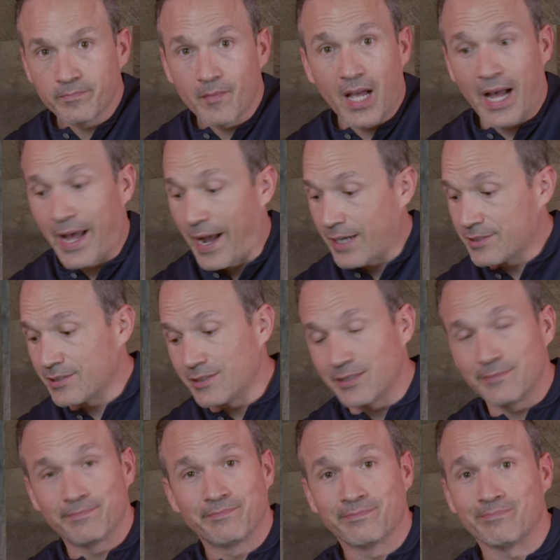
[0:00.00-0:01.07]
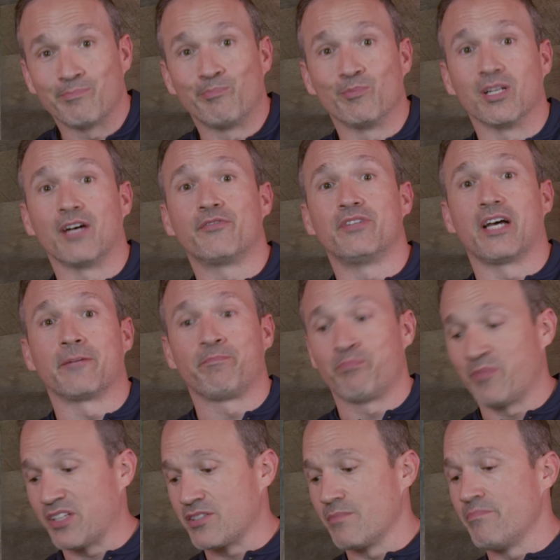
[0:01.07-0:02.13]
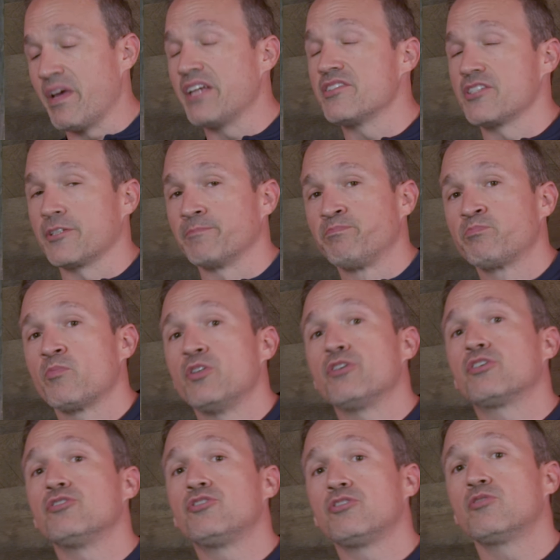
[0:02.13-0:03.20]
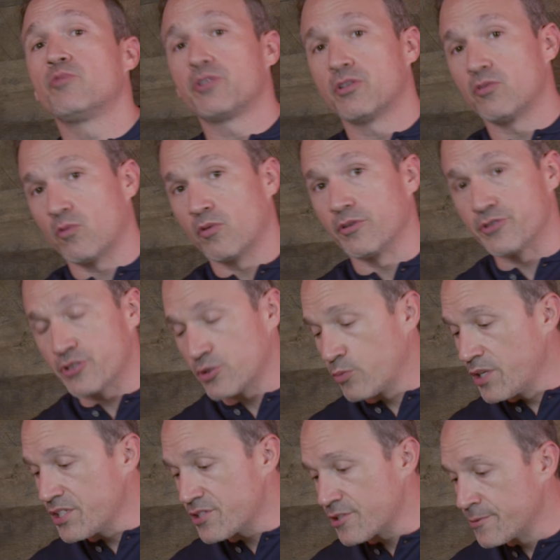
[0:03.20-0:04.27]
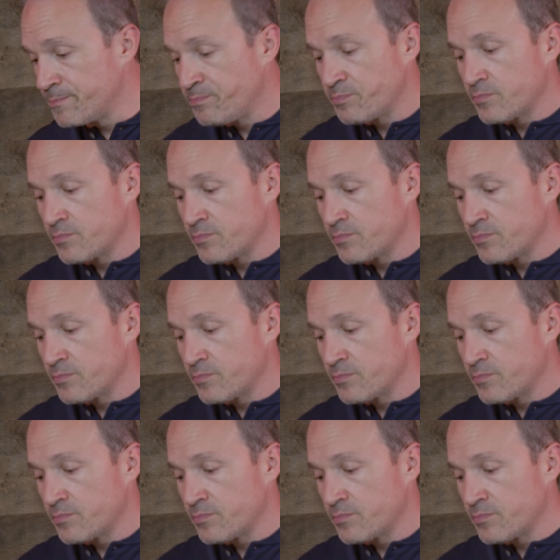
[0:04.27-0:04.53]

I actually love that. That's amazing. You could do it with an orange twist.